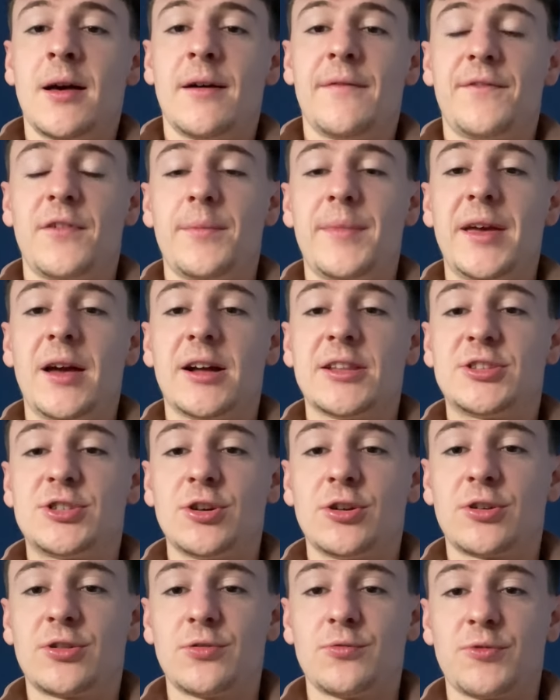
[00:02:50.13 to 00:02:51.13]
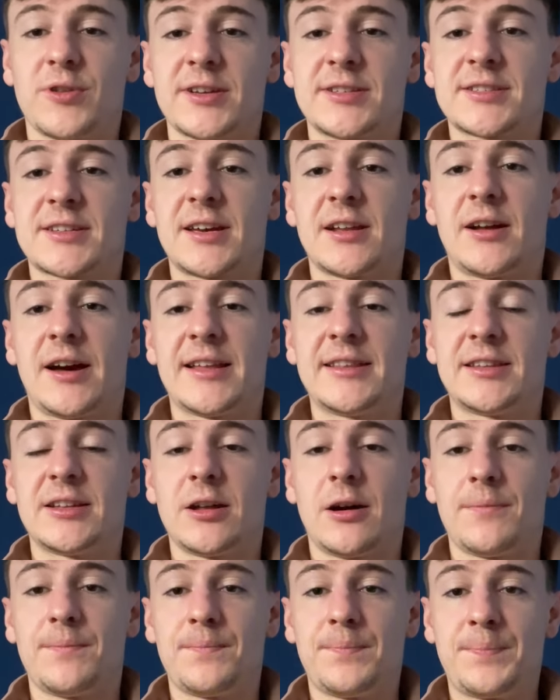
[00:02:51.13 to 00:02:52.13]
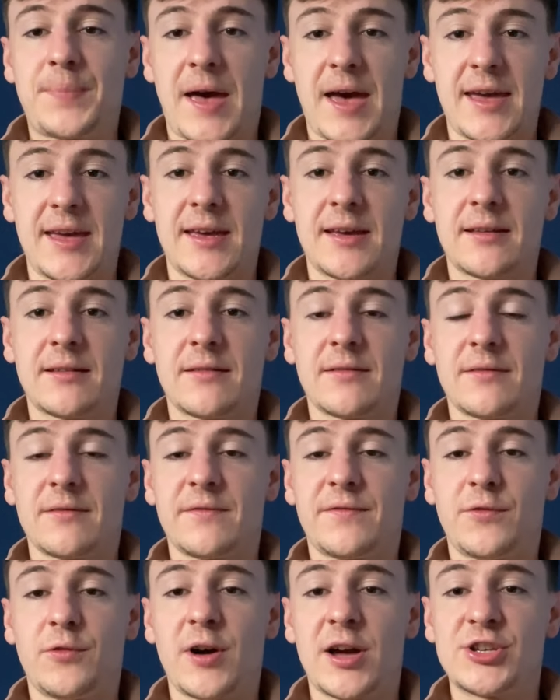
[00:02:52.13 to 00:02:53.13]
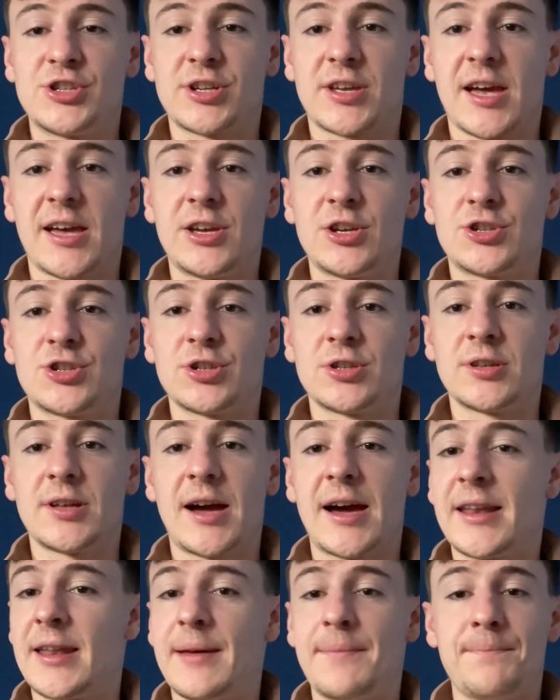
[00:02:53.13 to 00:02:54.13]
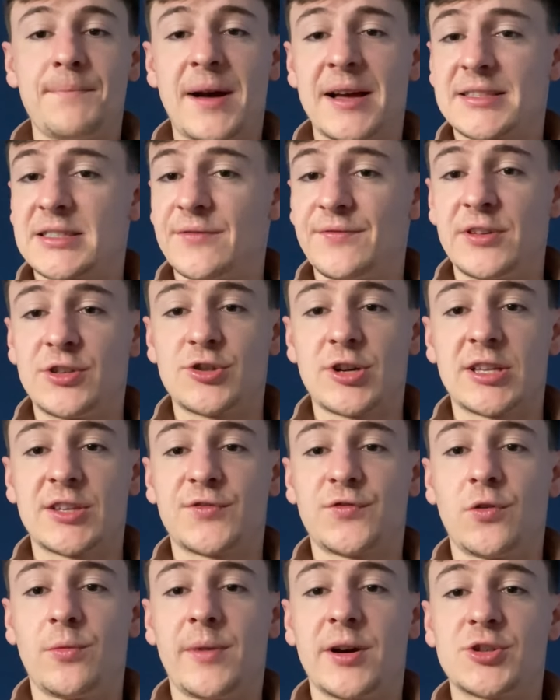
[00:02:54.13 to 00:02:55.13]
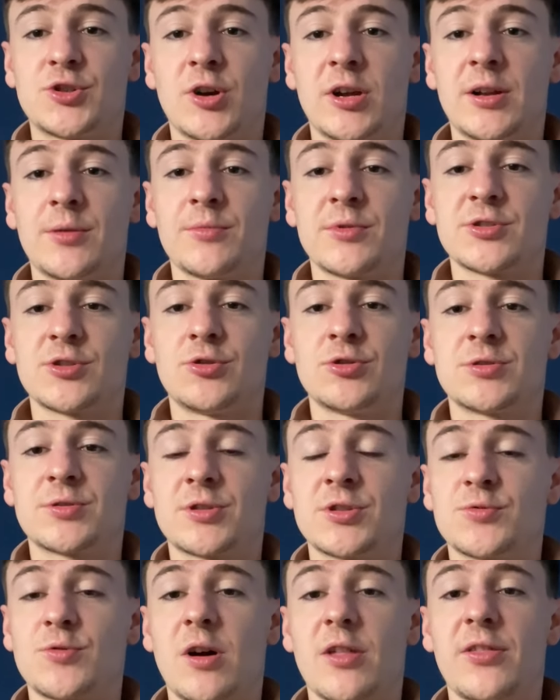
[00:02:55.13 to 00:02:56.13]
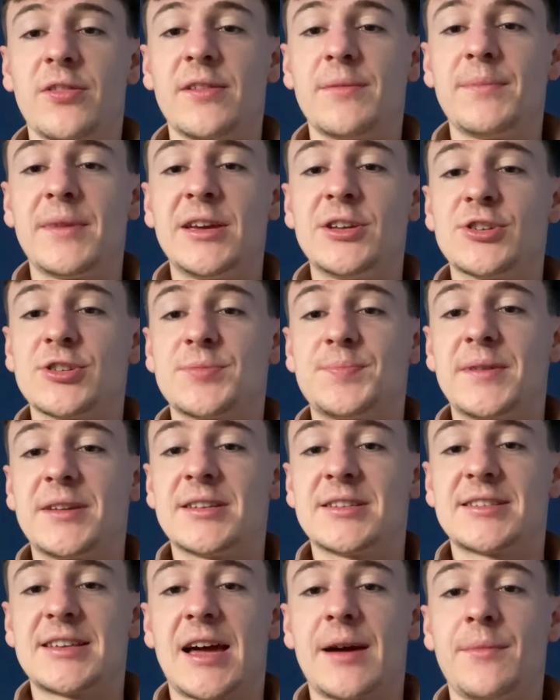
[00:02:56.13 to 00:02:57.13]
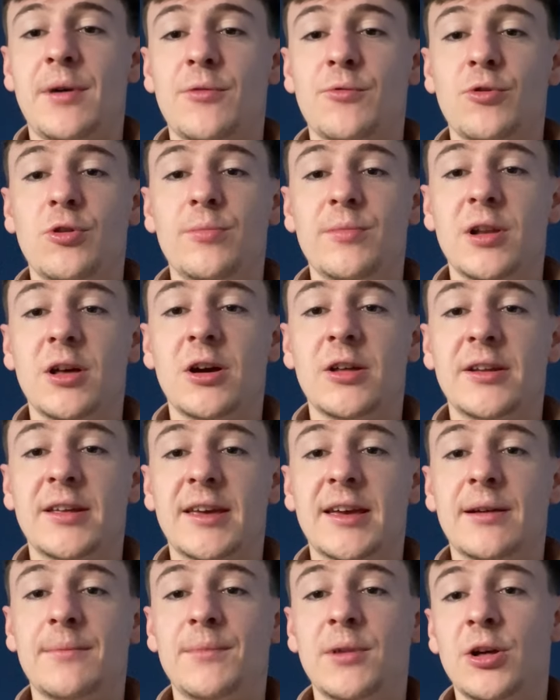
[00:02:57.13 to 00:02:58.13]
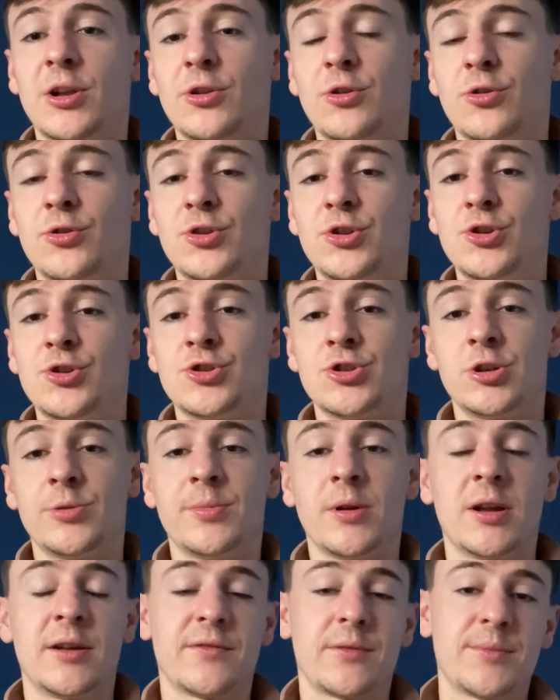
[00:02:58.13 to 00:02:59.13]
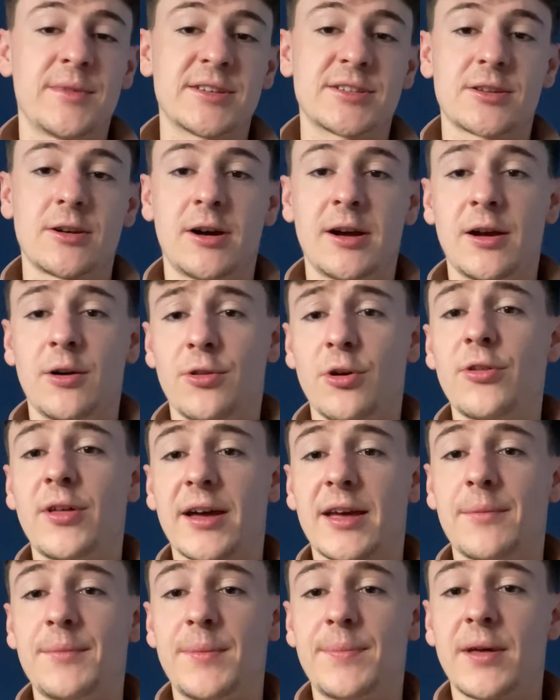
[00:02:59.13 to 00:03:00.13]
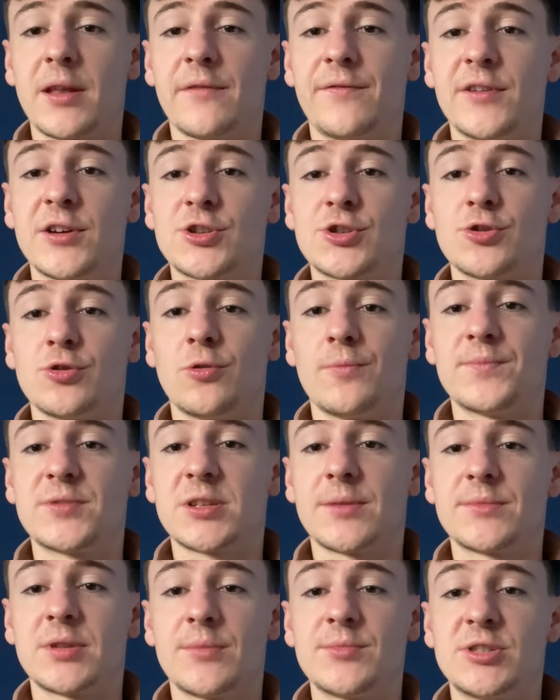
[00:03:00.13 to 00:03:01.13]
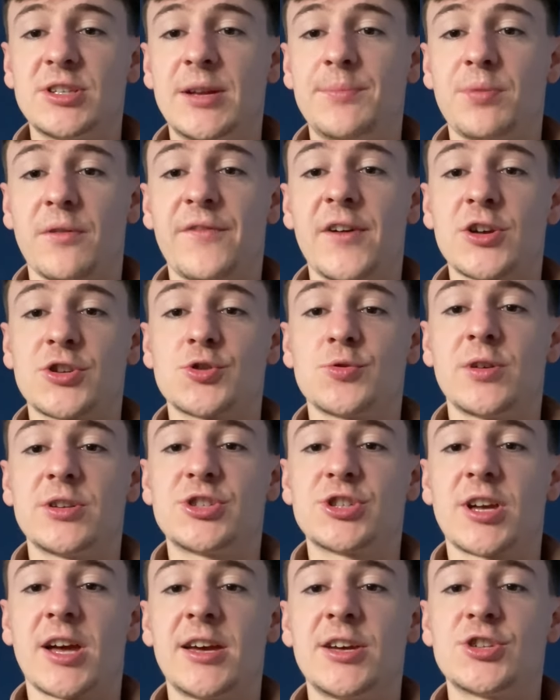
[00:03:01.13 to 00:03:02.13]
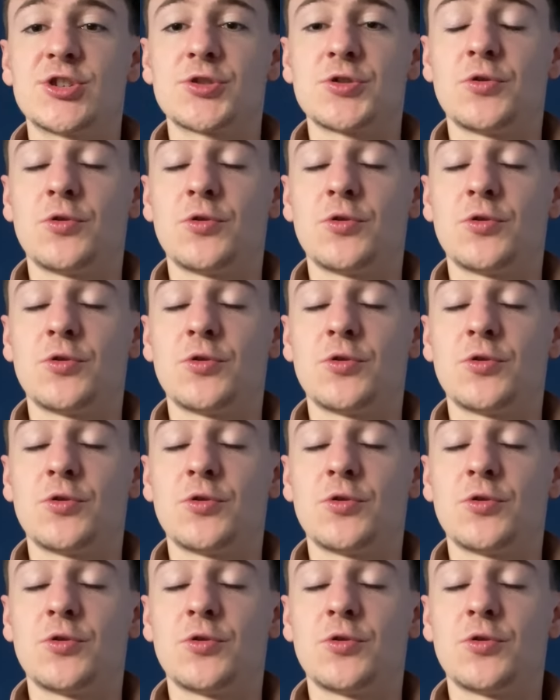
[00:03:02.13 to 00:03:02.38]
for me, I took the risk and I ended up paying for education and it massively transformed my trading results. Because rather than me just being sat in my room learning it, learning on YouTube, learning from this guy, although that can be beneficial, sometimes you need professional education